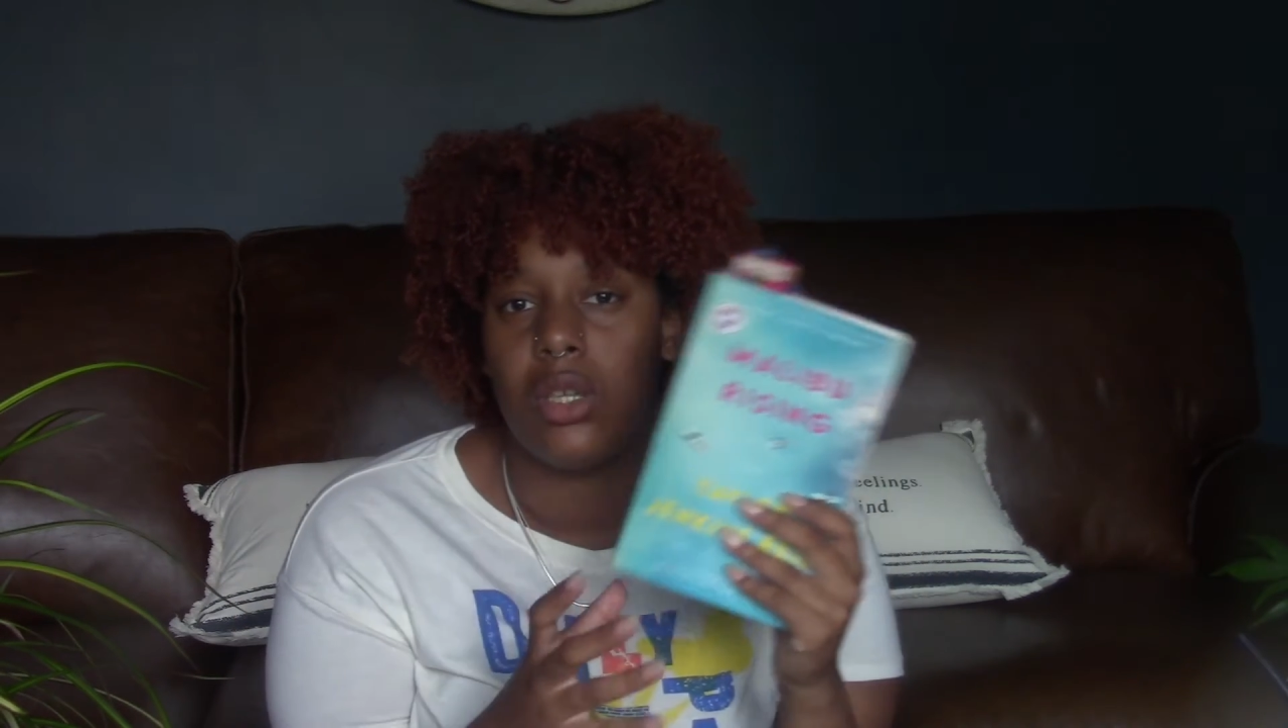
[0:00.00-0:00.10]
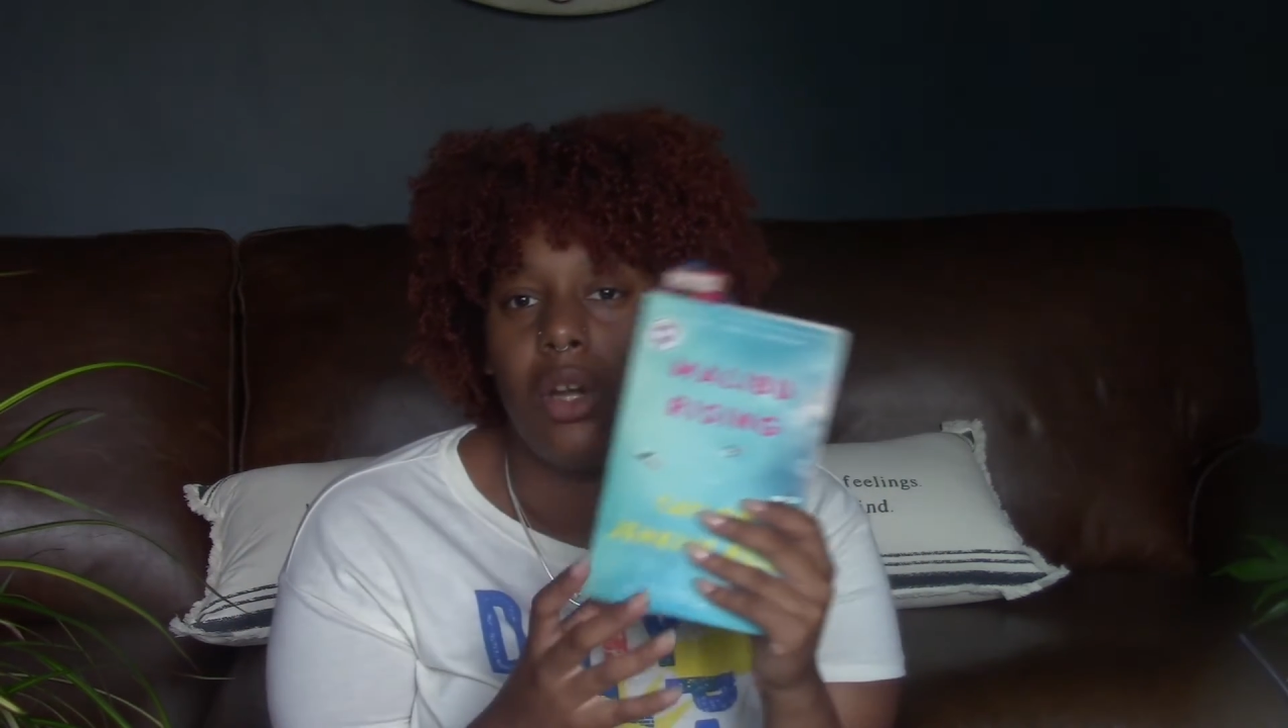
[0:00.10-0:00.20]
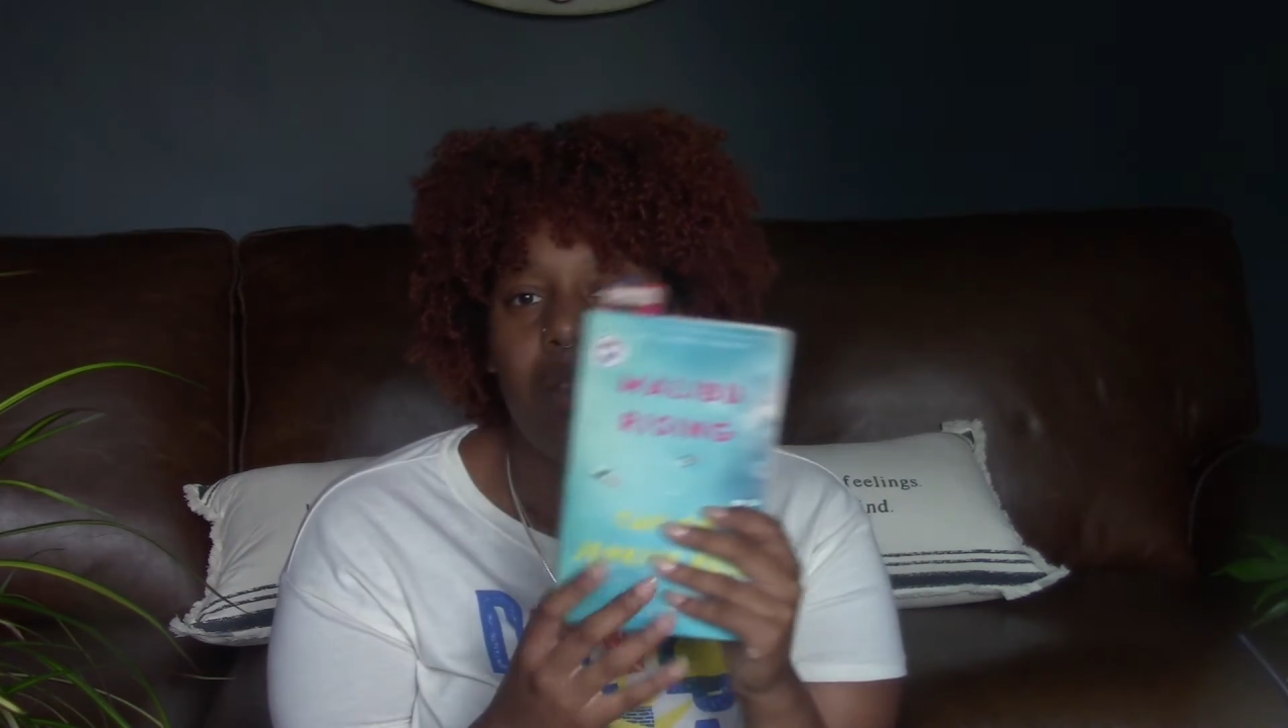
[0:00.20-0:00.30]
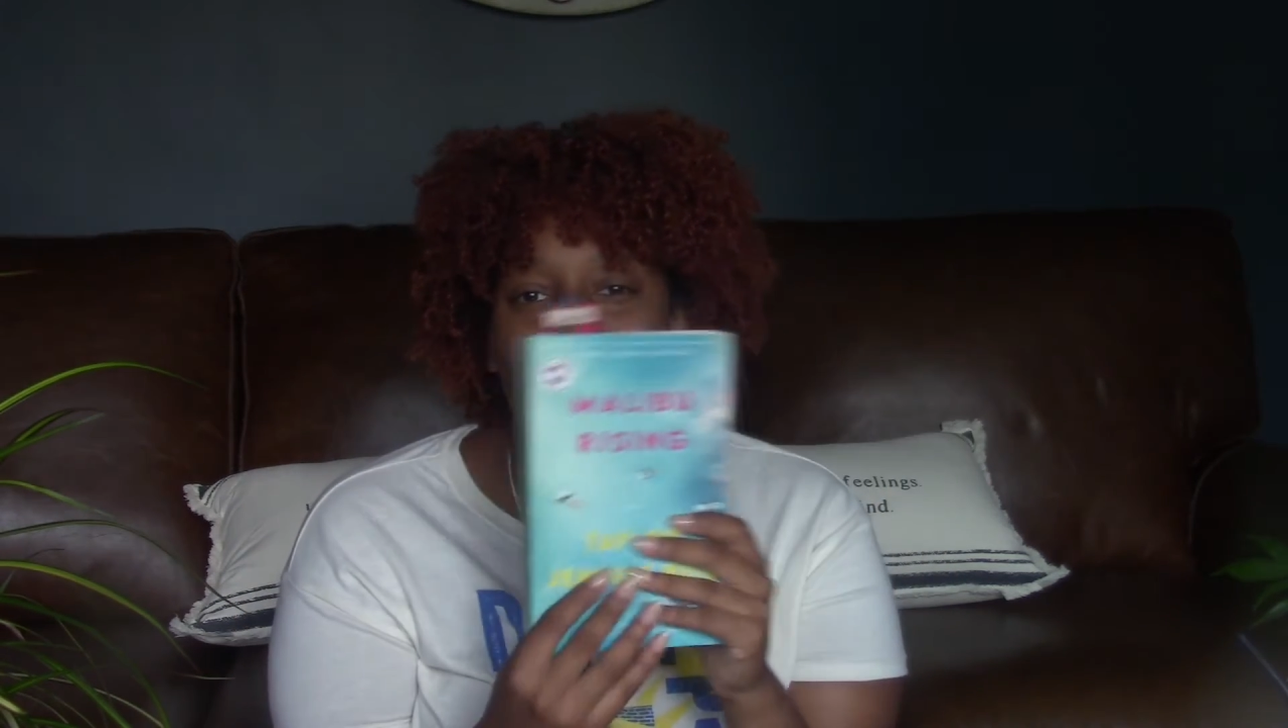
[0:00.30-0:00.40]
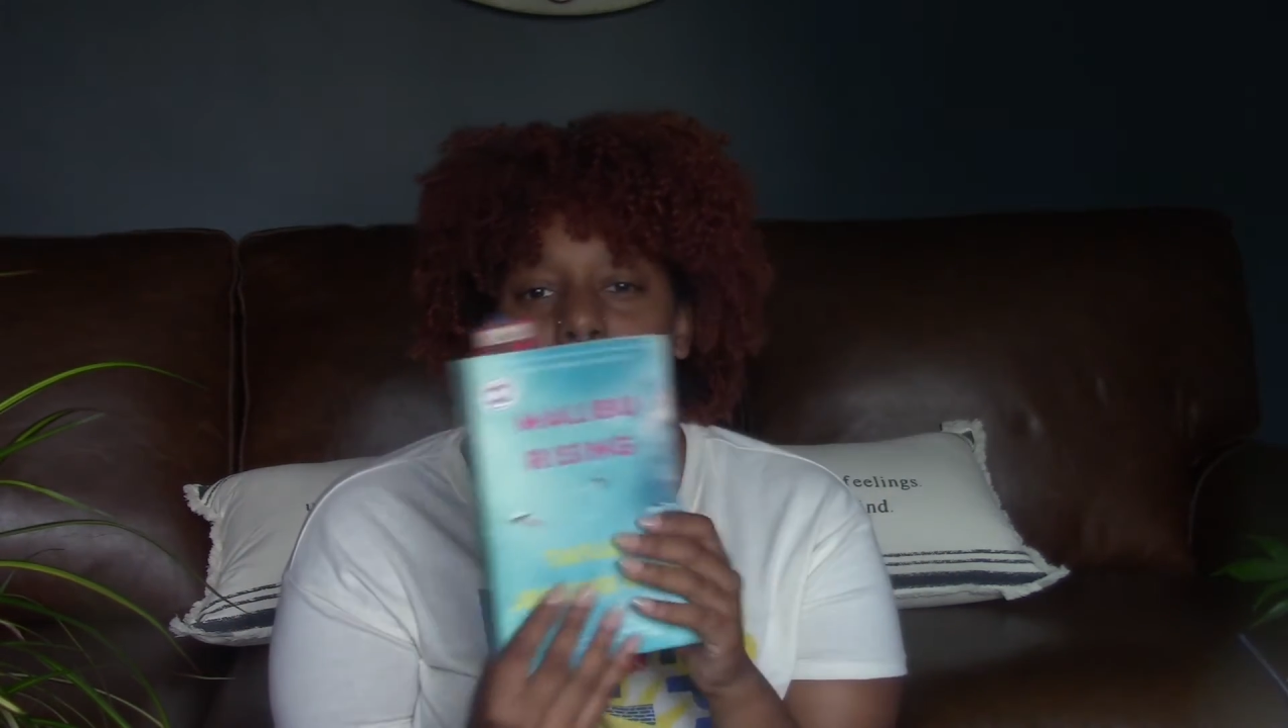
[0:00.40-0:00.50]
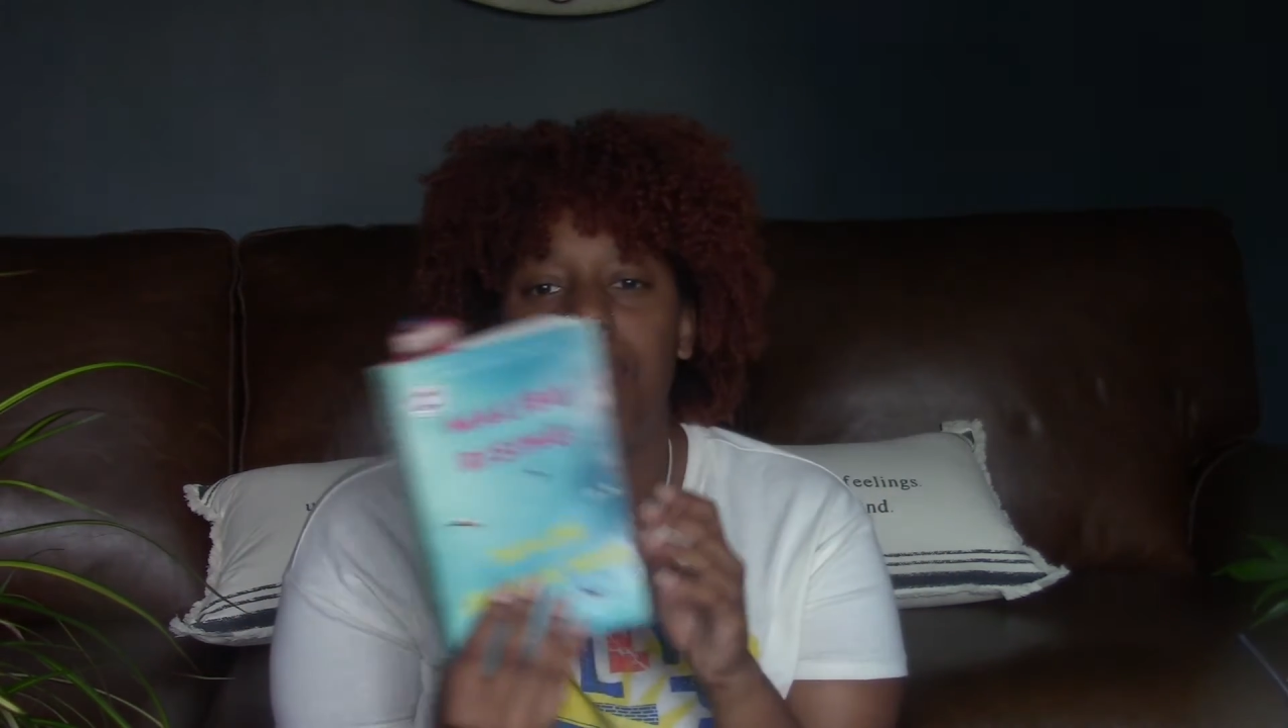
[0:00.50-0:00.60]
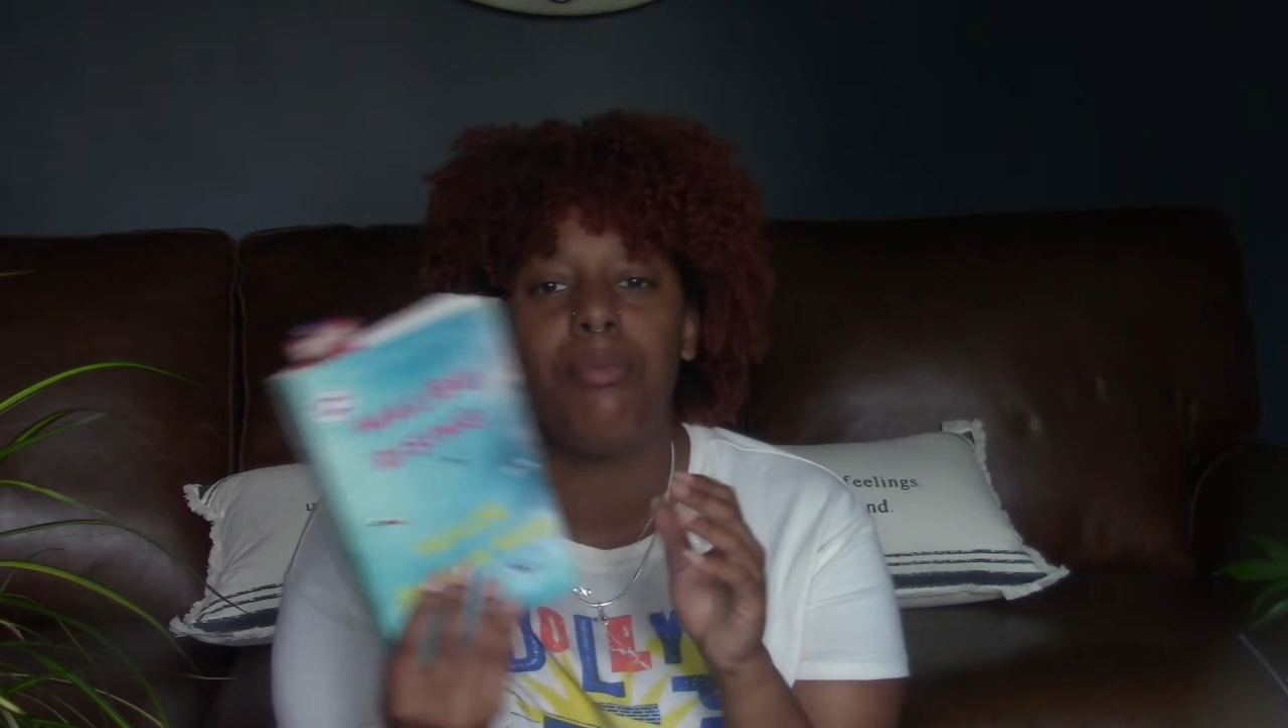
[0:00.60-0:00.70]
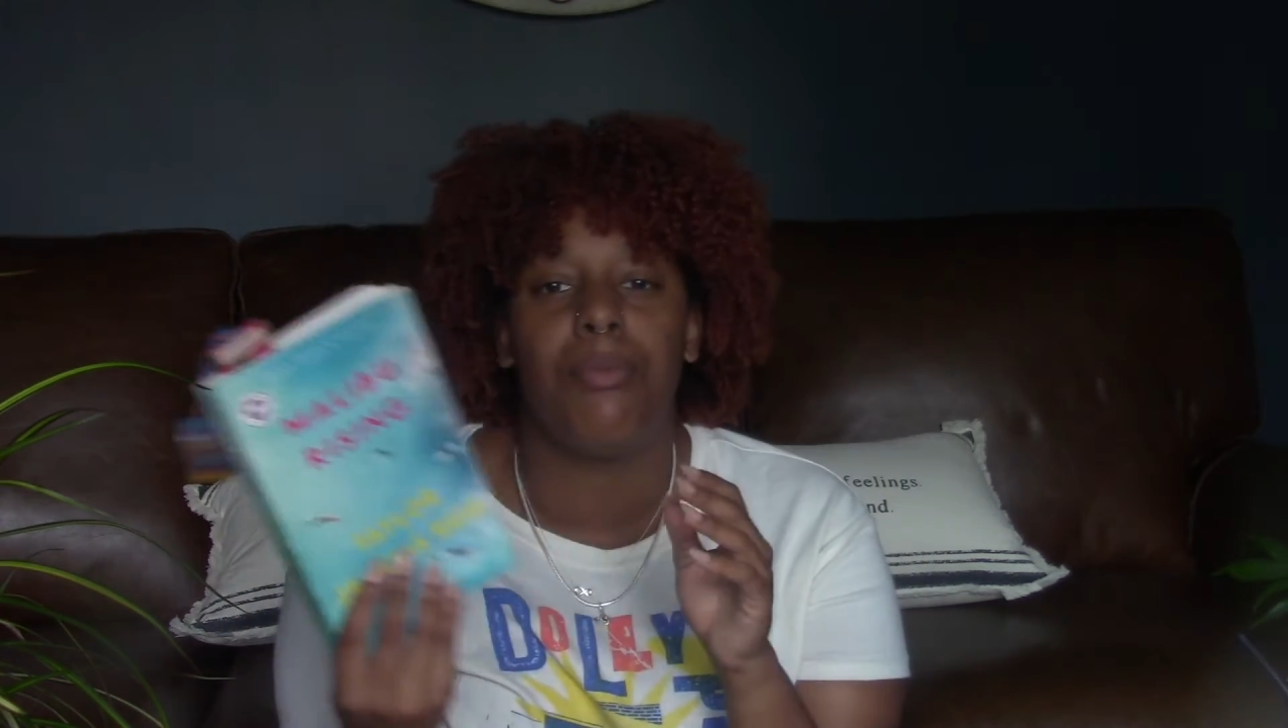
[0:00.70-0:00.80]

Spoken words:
are the